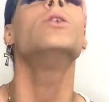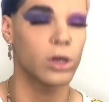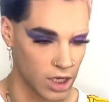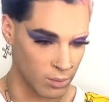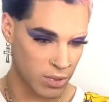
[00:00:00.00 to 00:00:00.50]

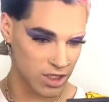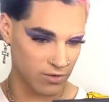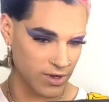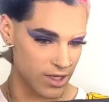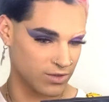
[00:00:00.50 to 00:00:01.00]
And bezel
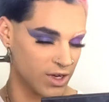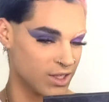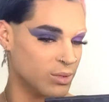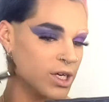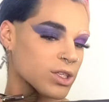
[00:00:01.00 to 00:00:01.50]
fit this face,
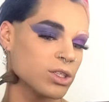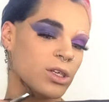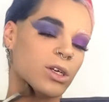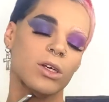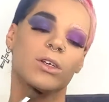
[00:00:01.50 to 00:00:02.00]
bitch.
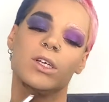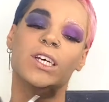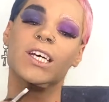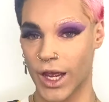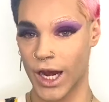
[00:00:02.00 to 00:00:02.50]

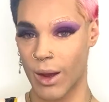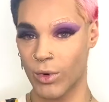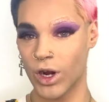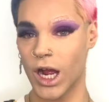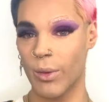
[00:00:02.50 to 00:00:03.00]
Okay, now I'm
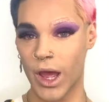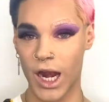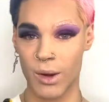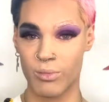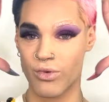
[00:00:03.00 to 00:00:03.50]
gonna come ahead
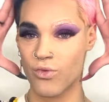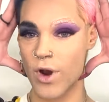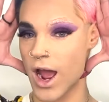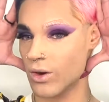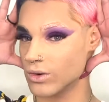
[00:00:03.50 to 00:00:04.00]
and
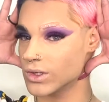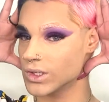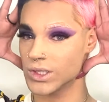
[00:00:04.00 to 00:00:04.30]
brown.